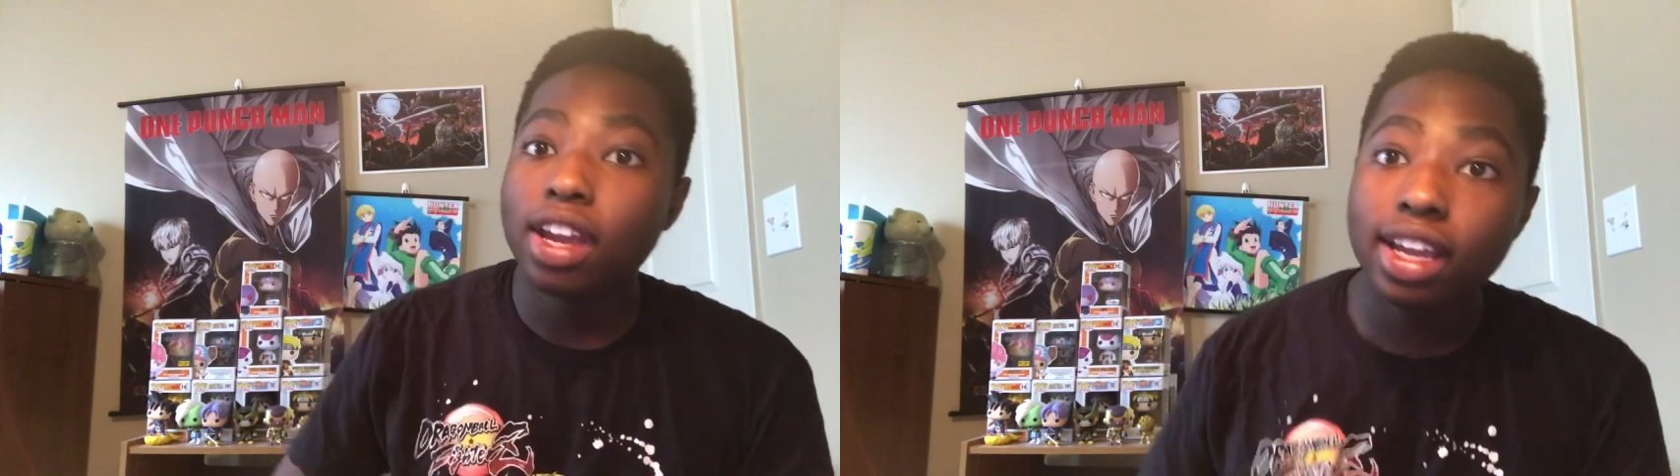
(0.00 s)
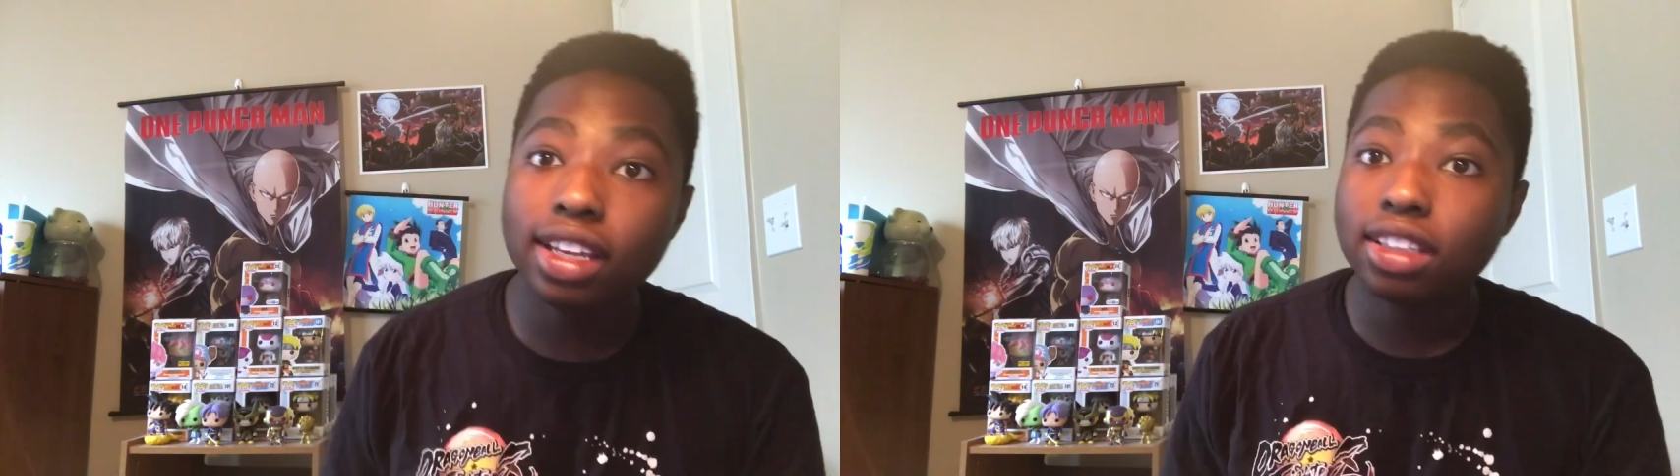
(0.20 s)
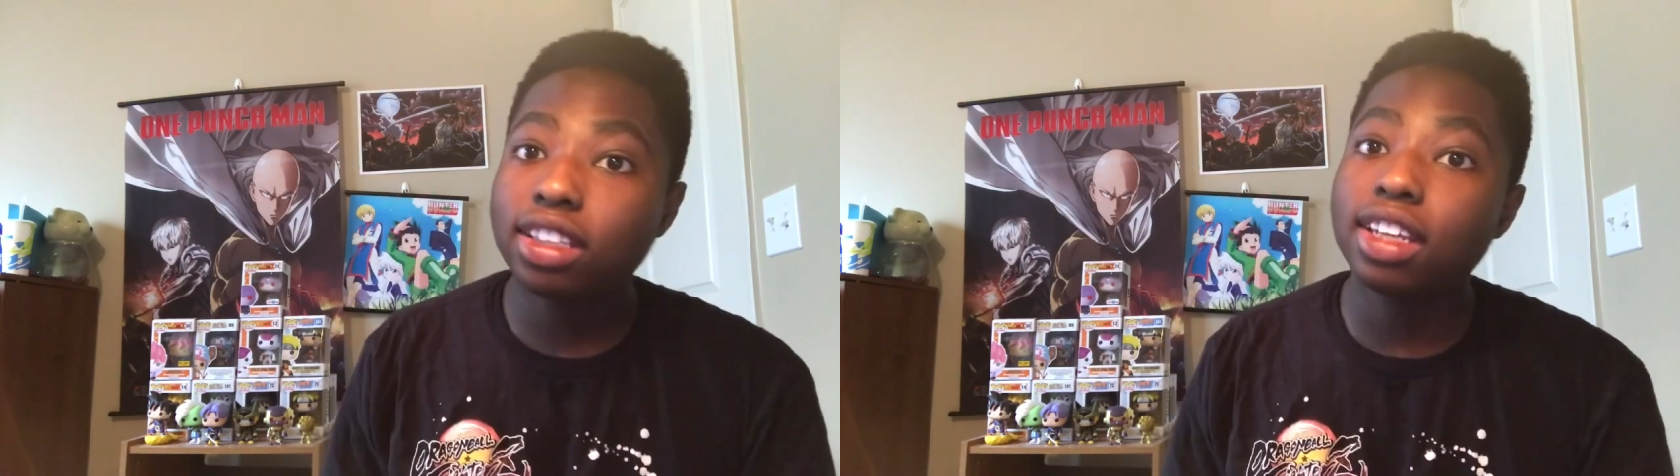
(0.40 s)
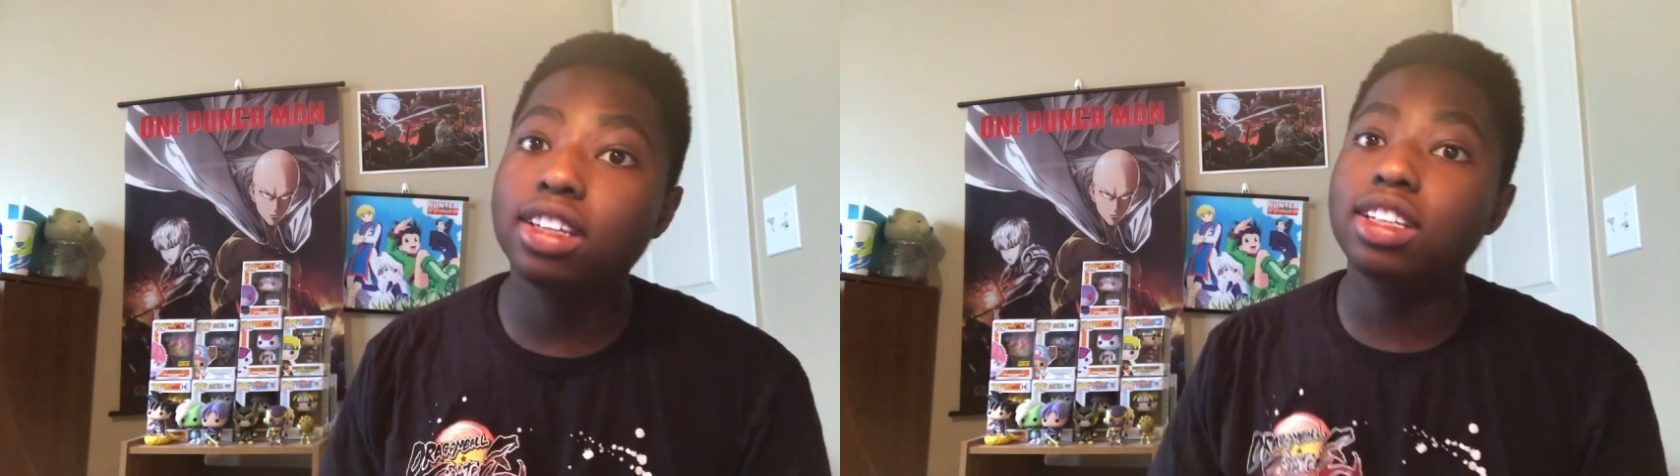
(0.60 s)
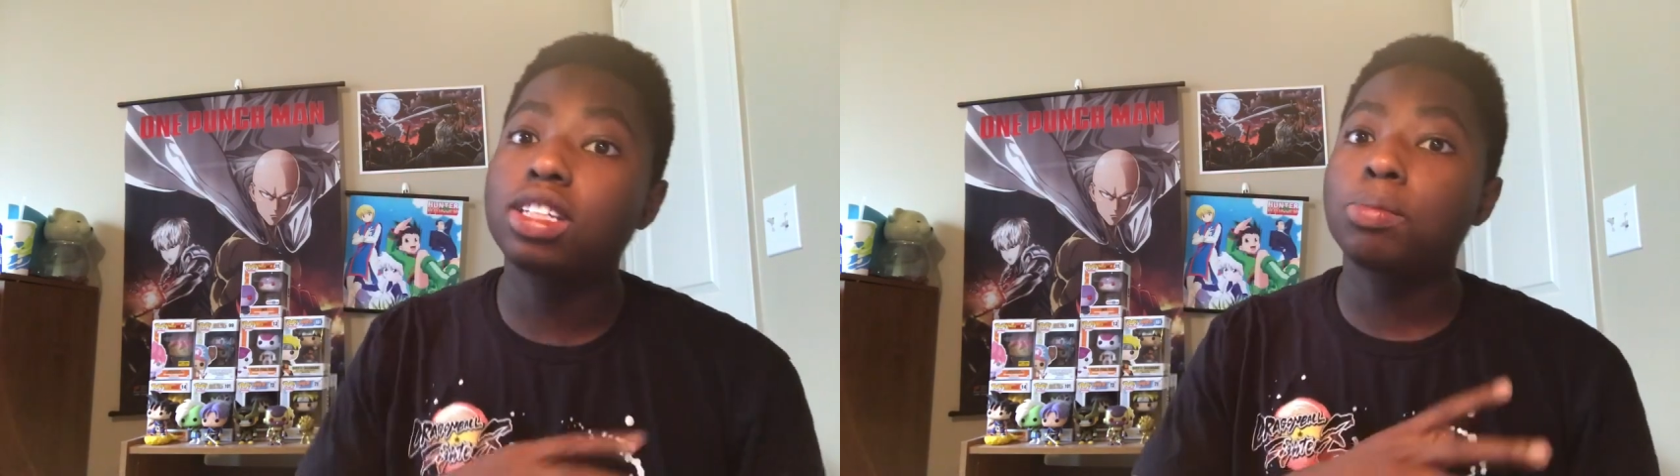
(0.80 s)
He
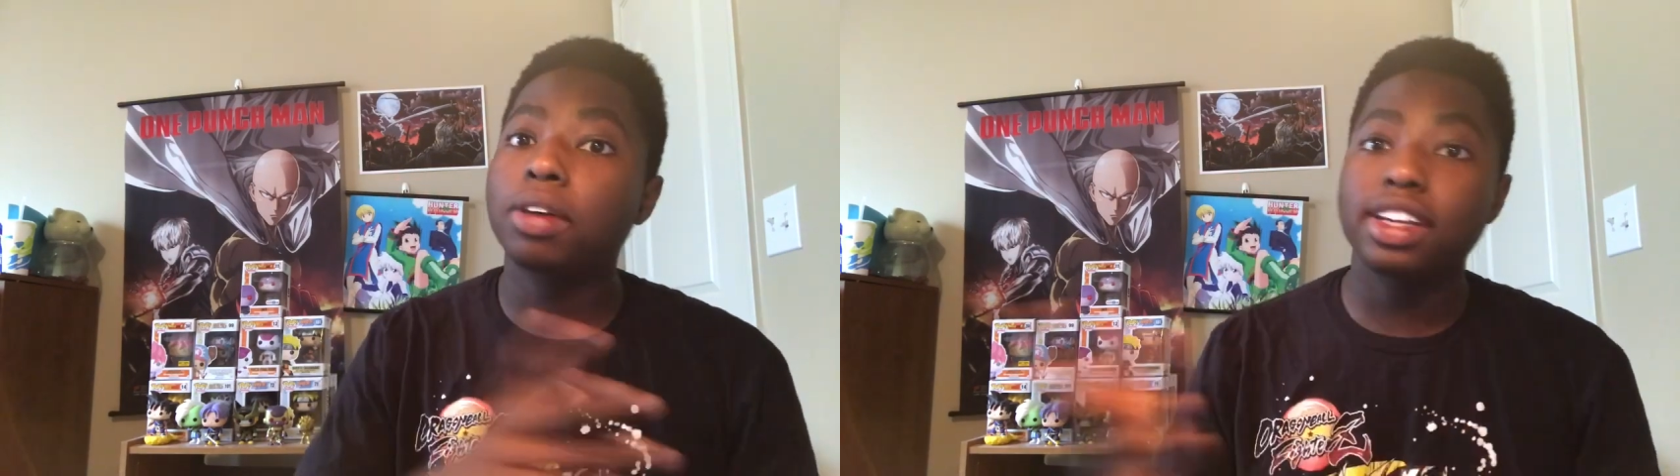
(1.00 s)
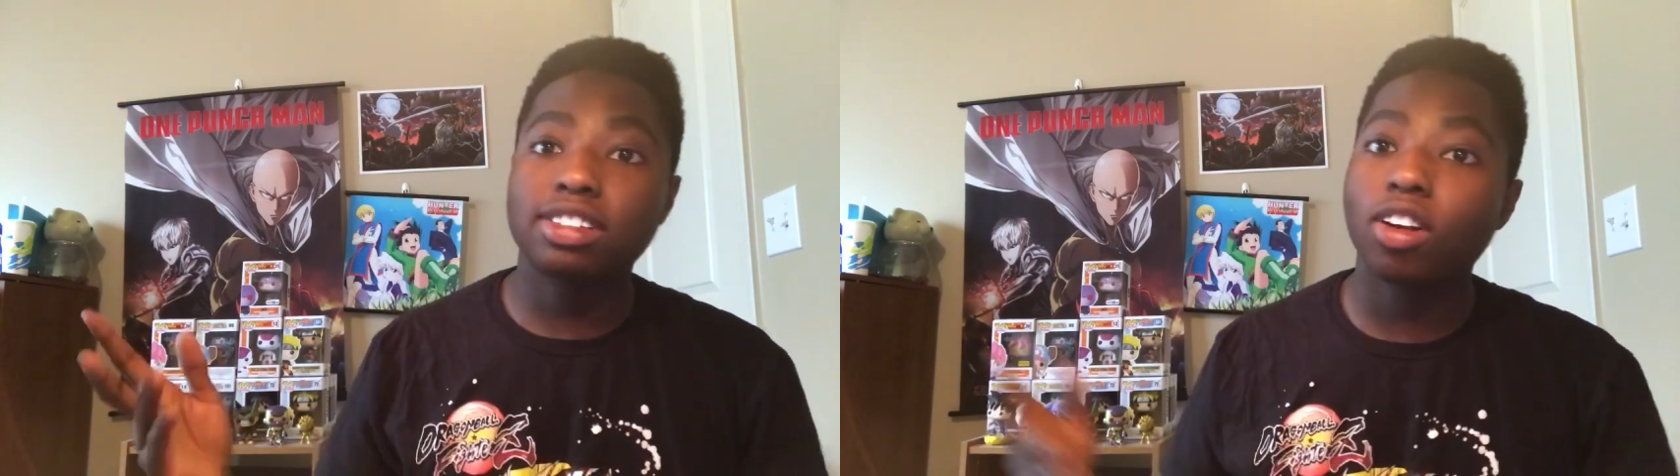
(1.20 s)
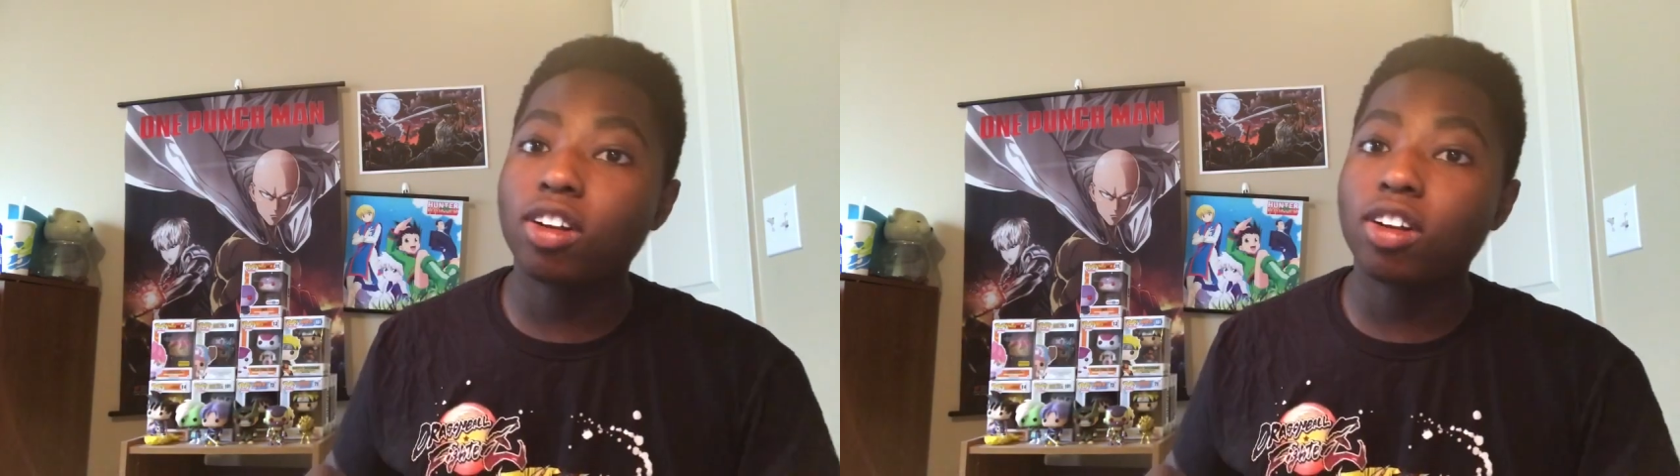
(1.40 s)
didn't display his